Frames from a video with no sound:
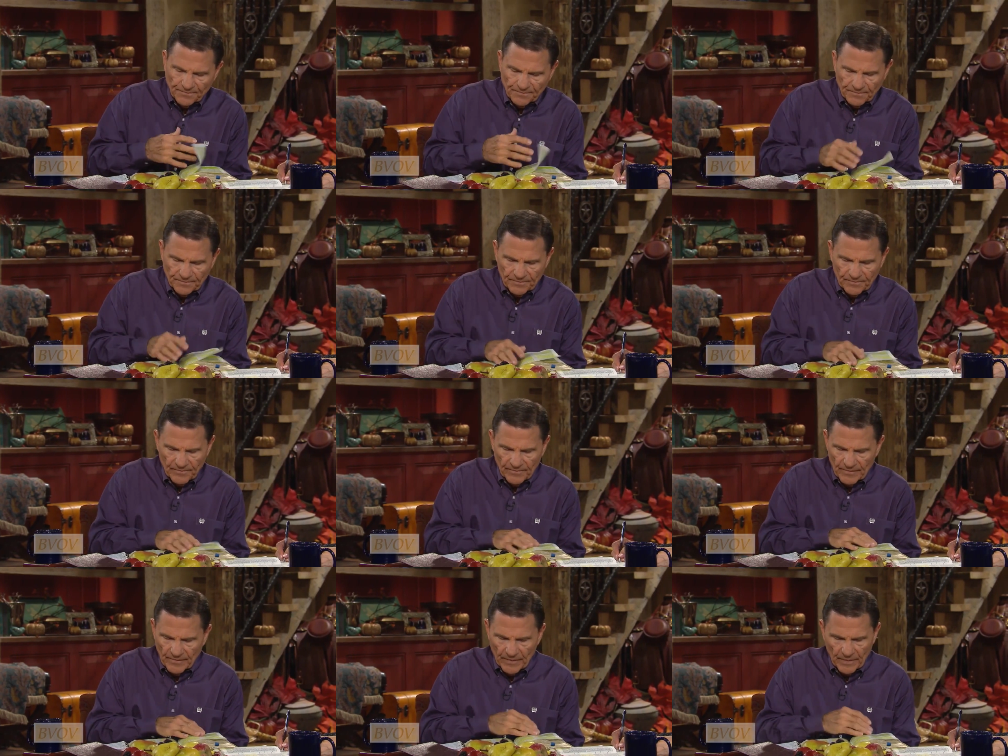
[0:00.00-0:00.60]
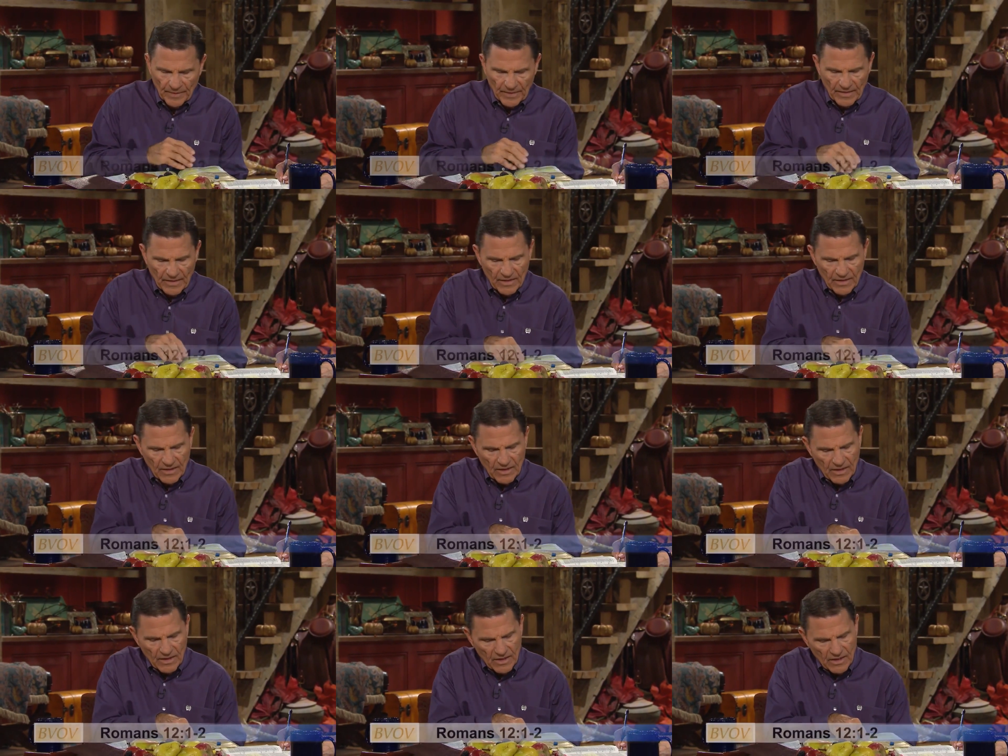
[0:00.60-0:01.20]

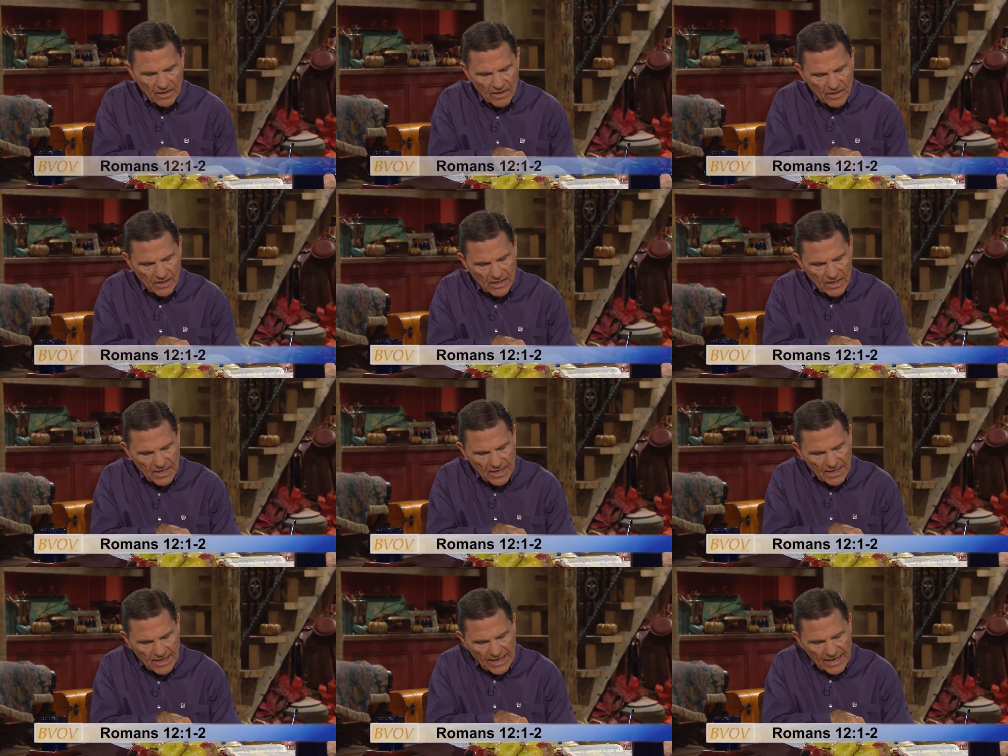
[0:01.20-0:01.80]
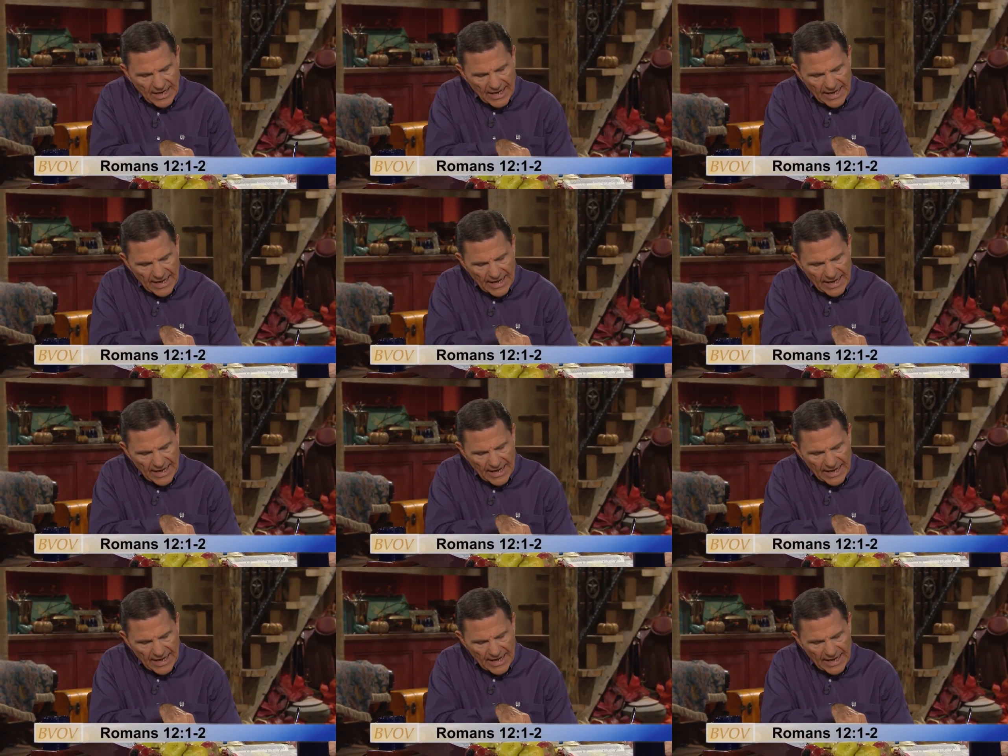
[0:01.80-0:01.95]
(no one is talking)